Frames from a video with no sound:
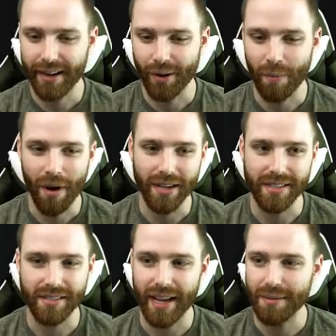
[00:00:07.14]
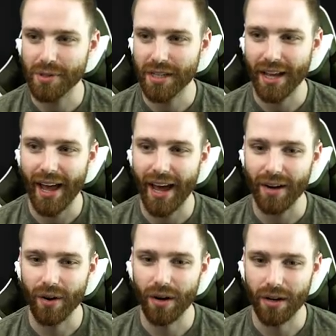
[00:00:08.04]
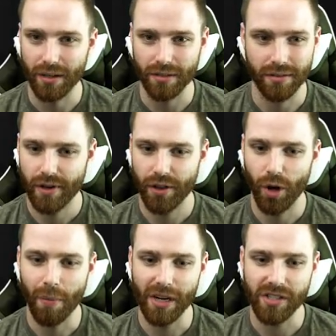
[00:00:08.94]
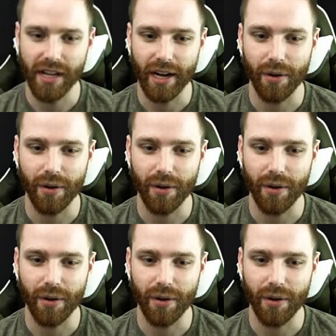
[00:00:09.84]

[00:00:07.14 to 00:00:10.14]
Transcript: I don't mind Samson at all. Although, much like